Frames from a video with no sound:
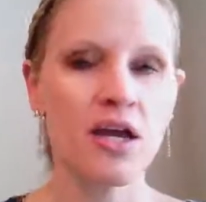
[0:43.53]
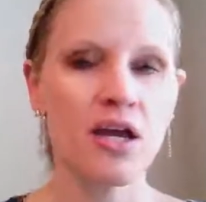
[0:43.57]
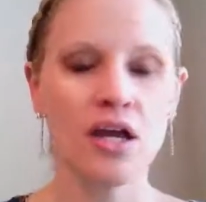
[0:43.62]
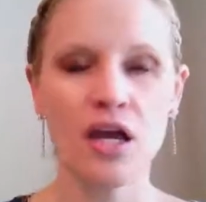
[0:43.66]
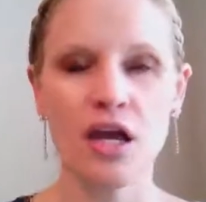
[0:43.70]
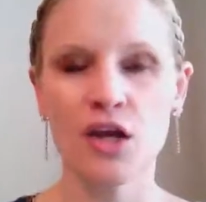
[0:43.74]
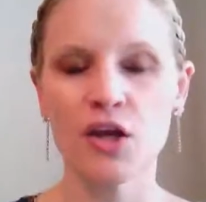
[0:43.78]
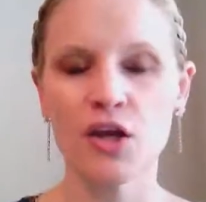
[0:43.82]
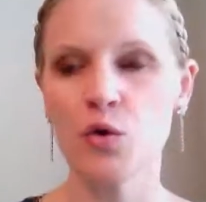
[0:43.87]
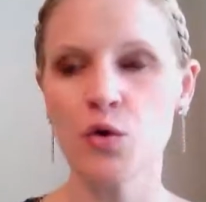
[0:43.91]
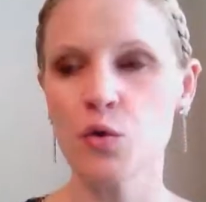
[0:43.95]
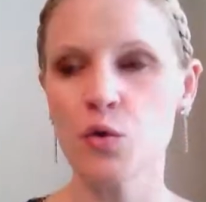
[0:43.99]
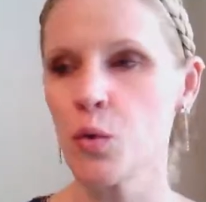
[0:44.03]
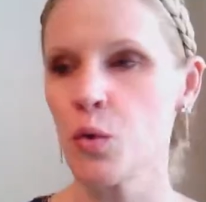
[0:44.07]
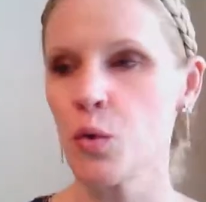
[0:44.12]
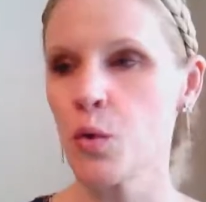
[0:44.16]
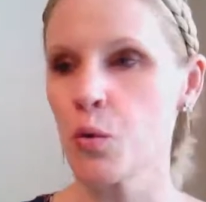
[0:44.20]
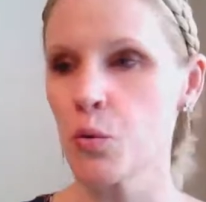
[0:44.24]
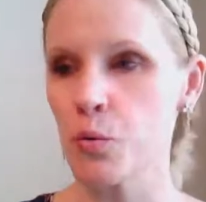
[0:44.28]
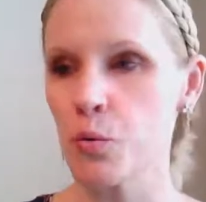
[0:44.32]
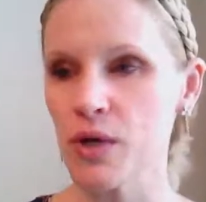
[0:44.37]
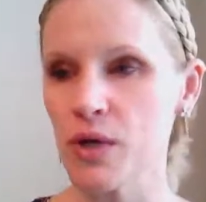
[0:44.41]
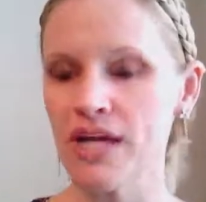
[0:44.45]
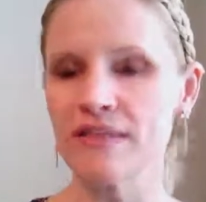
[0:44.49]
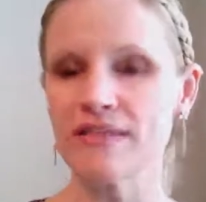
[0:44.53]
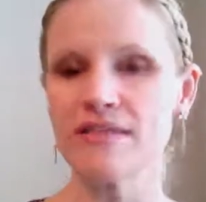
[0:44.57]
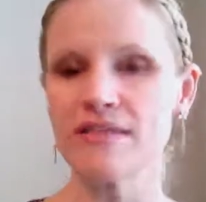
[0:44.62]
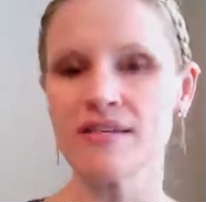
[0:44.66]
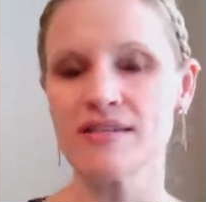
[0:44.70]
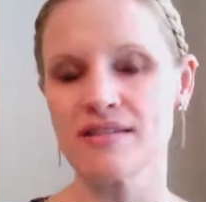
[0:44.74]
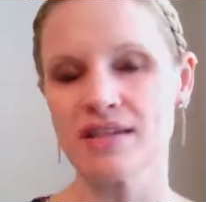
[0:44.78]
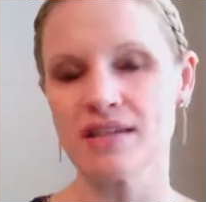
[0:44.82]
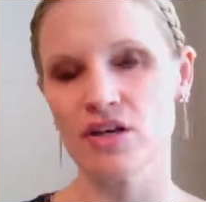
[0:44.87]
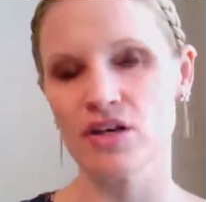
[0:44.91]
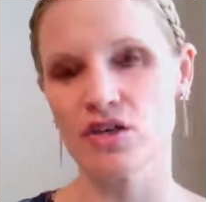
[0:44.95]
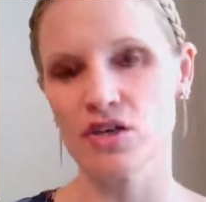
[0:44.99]
and you read the
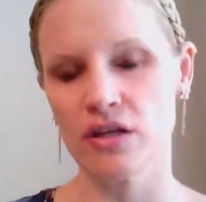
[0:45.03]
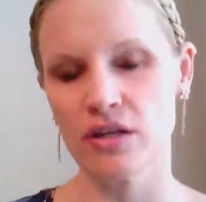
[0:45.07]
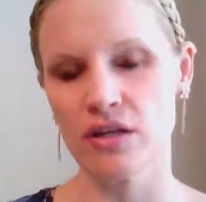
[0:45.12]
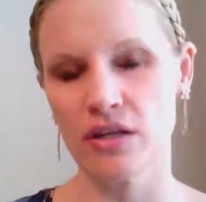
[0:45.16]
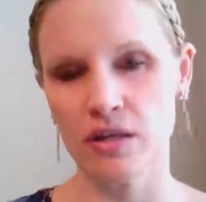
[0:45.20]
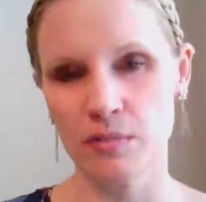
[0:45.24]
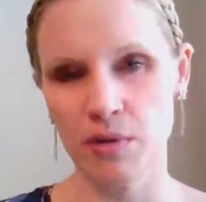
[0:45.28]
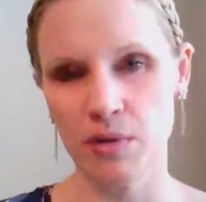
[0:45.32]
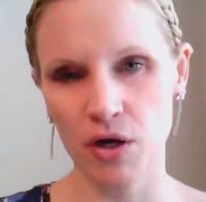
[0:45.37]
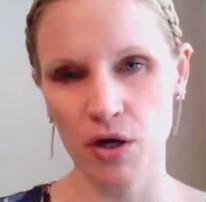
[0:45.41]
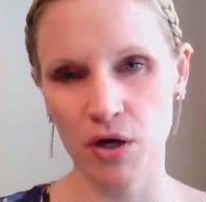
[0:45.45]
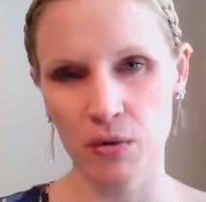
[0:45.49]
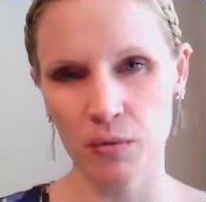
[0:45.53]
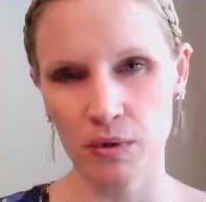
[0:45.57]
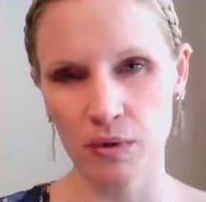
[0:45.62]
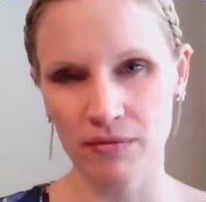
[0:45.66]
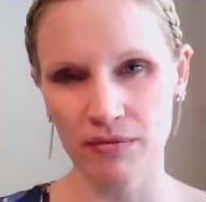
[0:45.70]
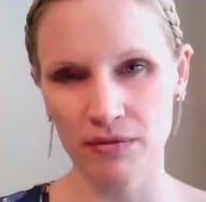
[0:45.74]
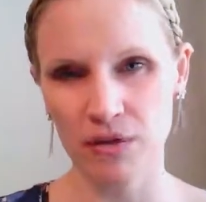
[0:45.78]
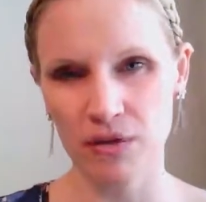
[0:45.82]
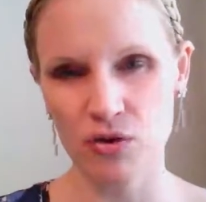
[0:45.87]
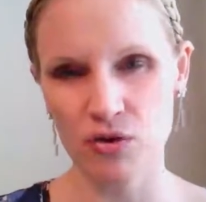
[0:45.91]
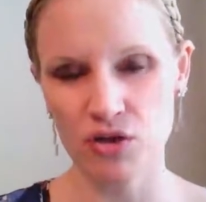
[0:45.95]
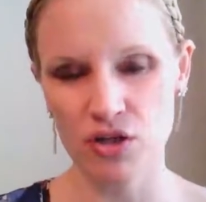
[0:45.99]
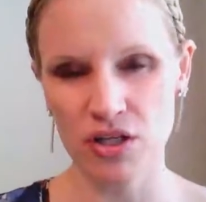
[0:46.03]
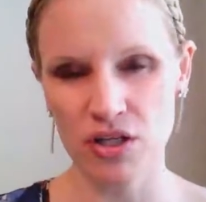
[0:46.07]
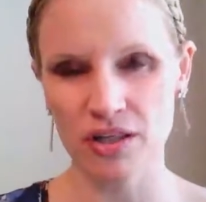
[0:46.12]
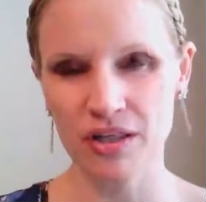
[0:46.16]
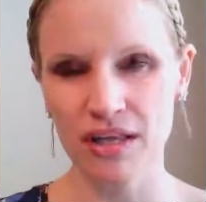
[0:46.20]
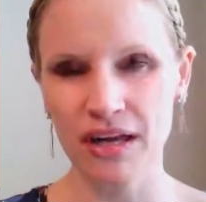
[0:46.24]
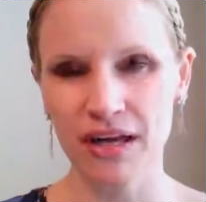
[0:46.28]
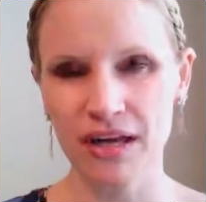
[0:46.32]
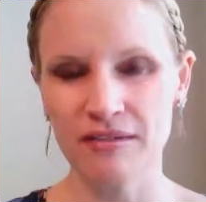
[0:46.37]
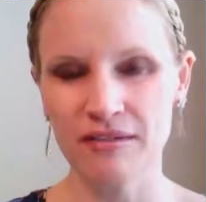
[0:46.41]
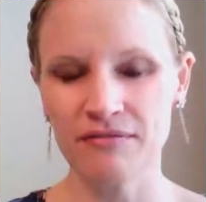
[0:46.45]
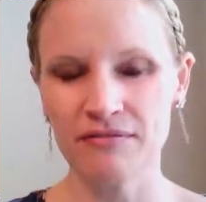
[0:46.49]
section on the American Revolution,
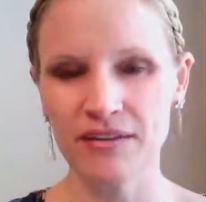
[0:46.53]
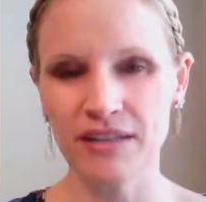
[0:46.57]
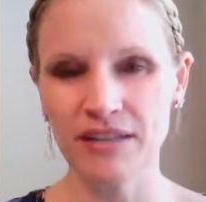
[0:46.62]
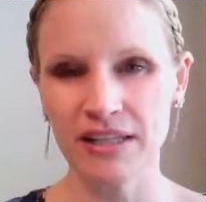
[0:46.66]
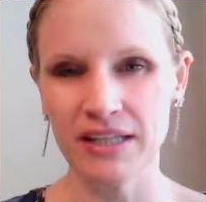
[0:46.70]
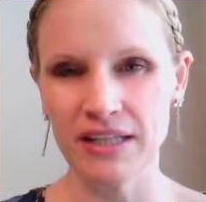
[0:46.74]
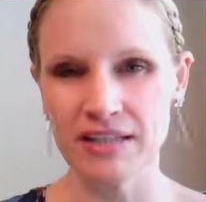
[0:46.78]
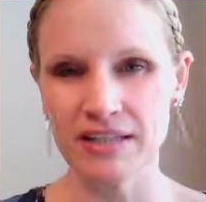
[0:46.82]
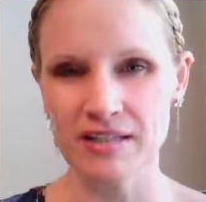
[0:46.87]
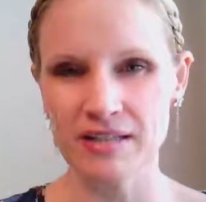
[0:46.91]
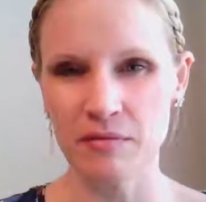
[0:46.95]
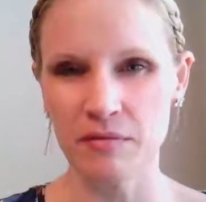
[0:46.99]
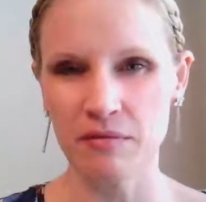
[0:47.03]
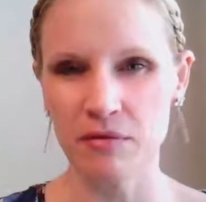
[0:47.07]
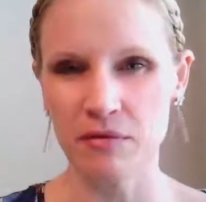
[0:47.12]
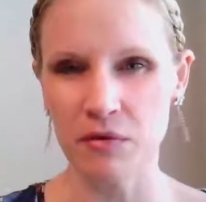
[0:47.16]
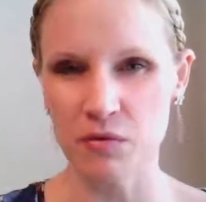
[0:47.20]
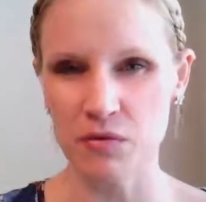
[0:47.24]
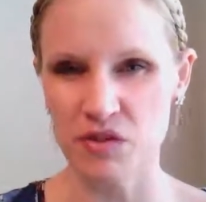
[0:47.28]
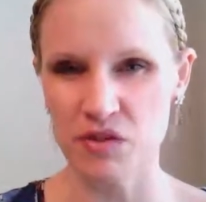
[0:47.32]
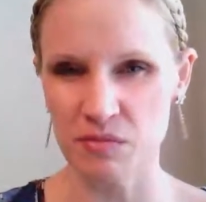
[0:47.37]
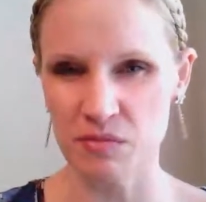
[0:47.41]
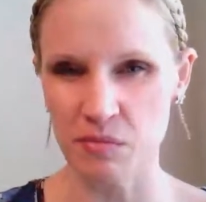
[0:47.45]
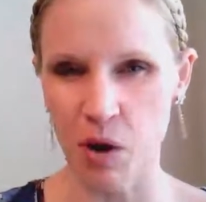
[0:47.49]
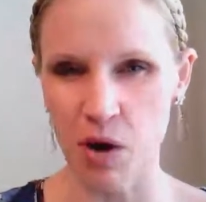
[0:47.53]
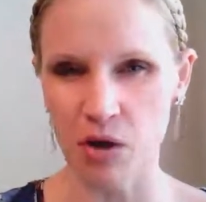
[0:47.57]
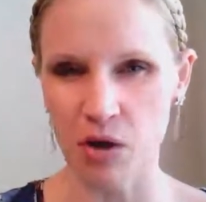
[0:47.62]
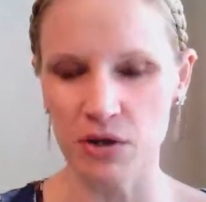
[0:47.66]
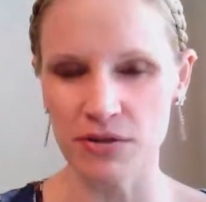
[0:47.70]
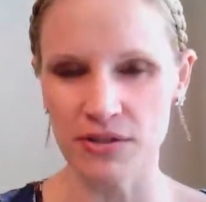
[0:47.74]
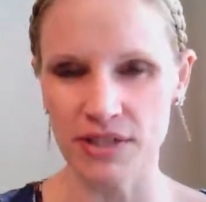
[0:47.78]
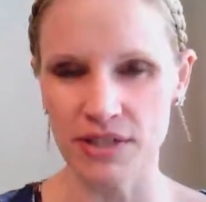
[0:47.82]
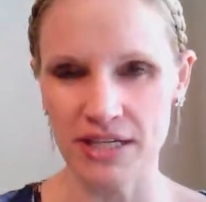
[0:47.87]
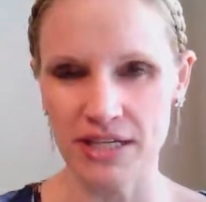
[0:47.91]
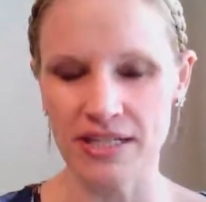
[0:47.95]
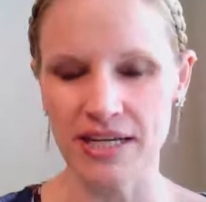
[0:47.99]
that can fill in some of those smaller
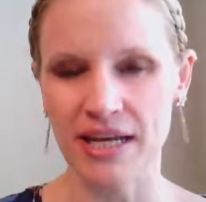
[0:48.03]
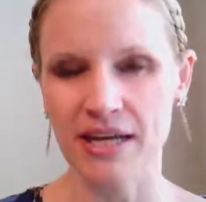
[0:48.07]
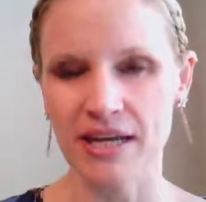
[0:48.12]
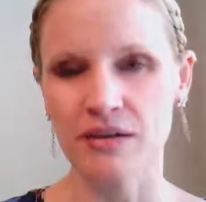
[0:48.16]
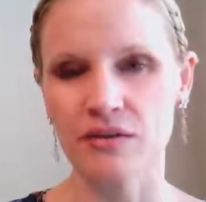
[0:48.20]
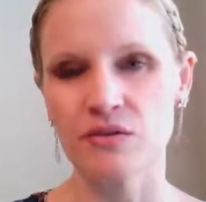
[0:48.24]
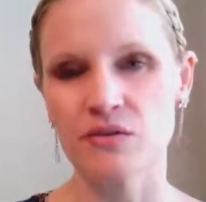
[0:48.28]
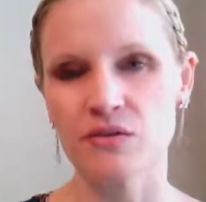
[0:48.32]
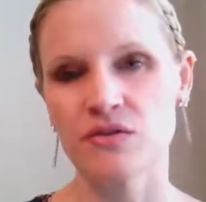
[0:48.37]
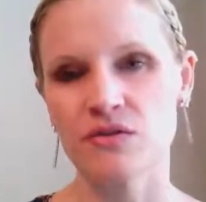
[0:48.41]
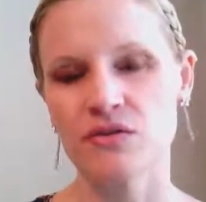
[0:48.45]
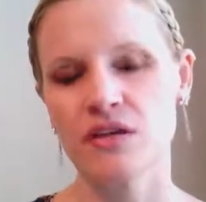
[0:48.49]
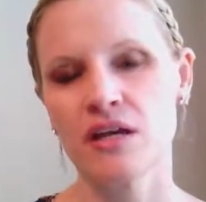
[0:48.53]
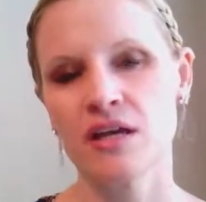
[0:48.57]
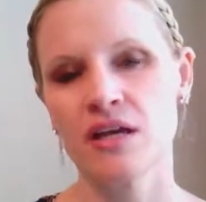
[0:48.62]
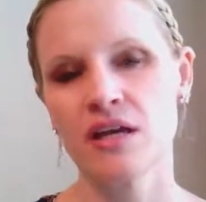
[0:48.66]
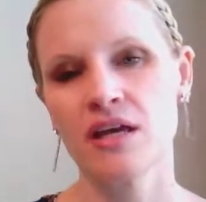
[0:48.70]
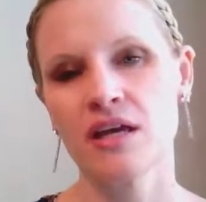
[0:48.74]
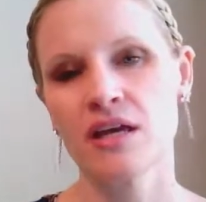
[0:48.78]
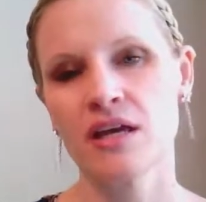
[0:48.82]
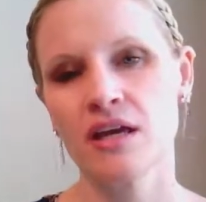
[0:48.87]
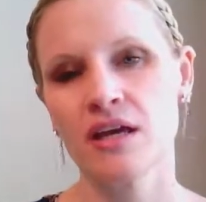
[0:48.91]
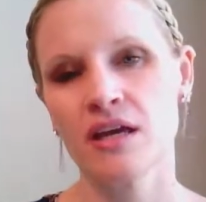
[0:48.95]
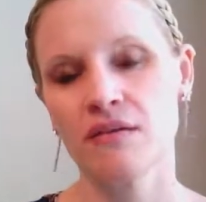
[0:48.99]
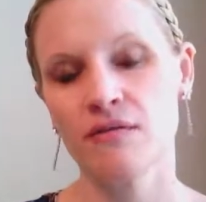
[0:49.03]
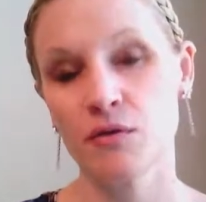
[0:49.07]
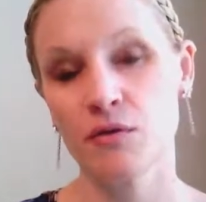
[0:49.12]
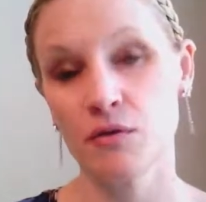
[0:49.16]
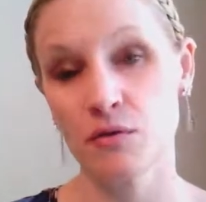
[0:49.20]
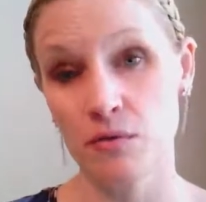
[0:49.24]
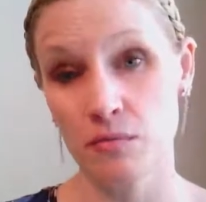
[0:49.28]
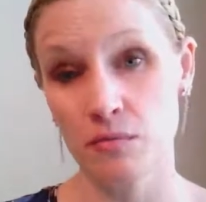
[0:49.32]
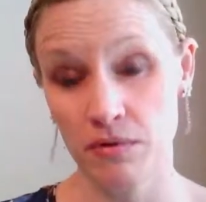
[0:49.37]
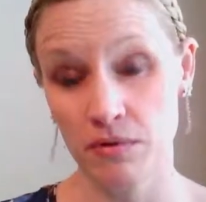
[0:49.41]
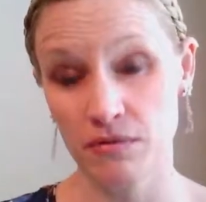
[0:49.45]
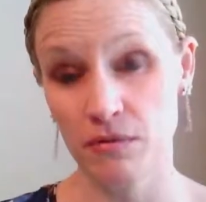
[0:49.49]
details if
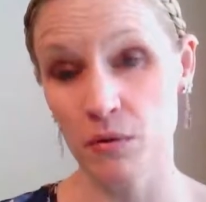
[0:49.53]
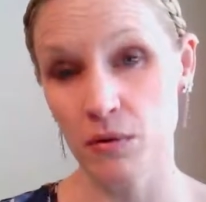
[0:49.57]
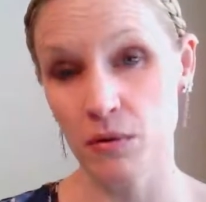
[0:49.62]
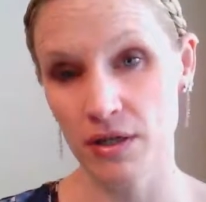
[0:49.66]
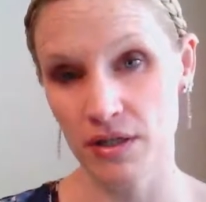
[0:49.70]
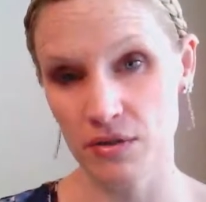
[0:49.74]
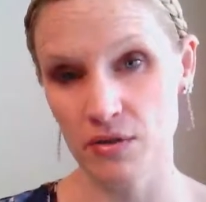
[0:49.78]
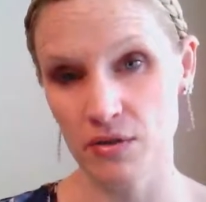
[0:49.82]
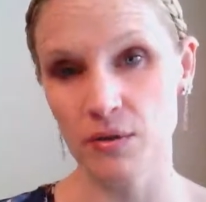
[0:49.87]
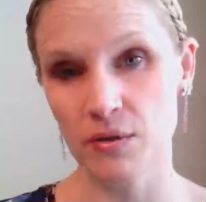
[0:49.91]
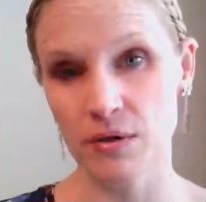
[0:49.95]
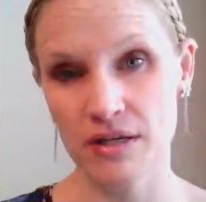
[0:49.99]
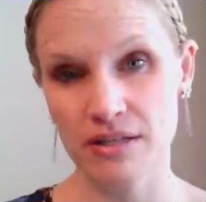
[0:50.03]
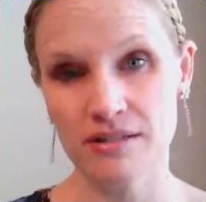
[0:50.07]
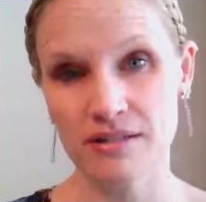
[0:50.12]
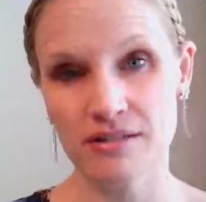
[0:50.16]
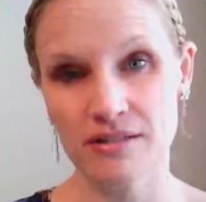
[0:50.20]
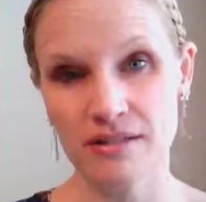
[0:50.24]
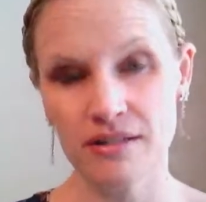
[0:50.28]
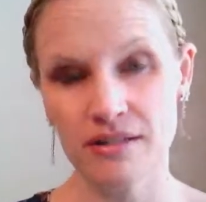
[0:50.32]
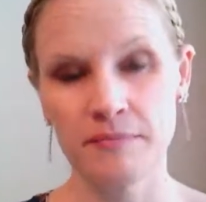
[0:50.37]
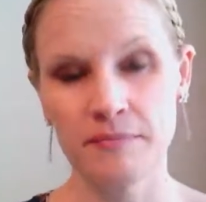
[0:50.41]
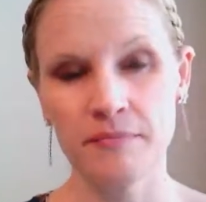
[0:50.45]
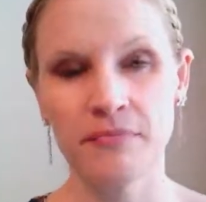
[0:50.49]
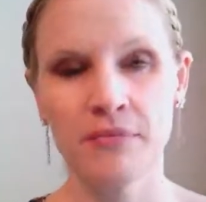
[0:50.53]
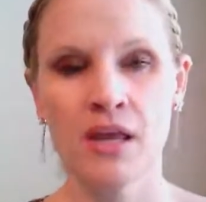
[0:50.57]
you're interested.